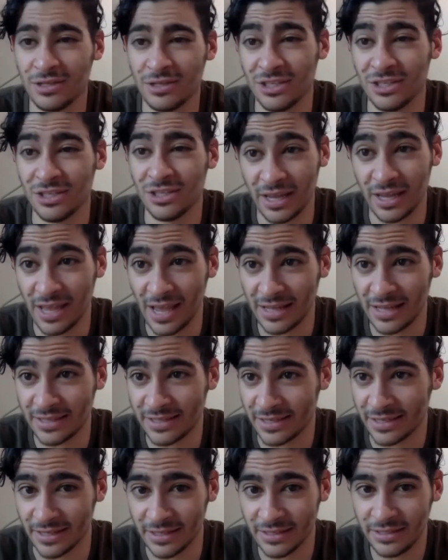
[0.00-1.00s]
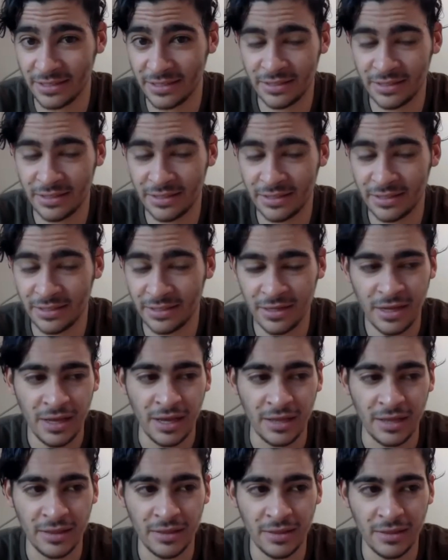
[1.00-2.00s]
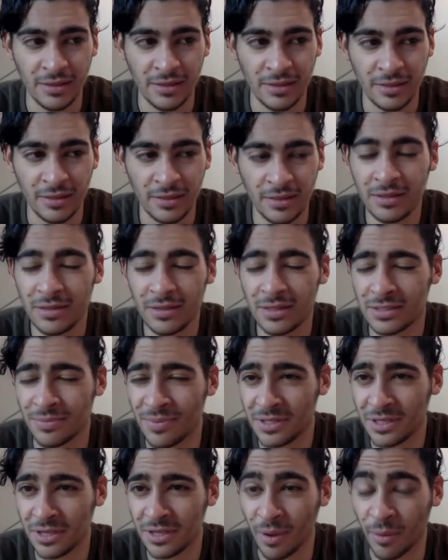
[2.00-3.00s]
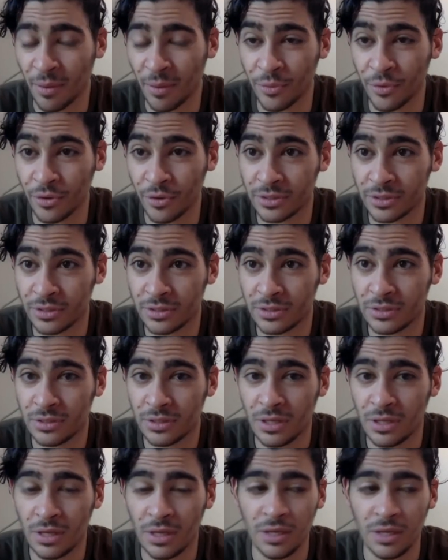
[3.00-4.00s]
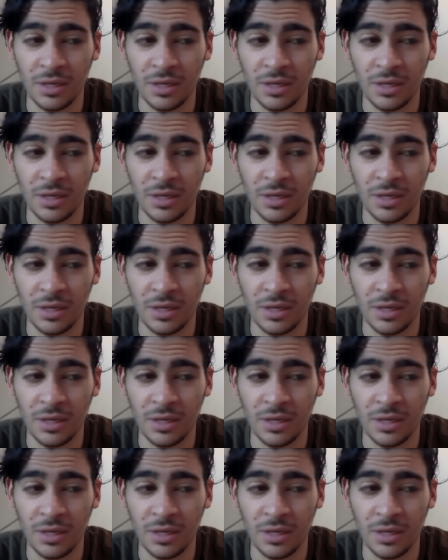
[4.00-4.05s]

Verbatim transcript: gigantic mm-hmm. list. And the thing that's amazing about books,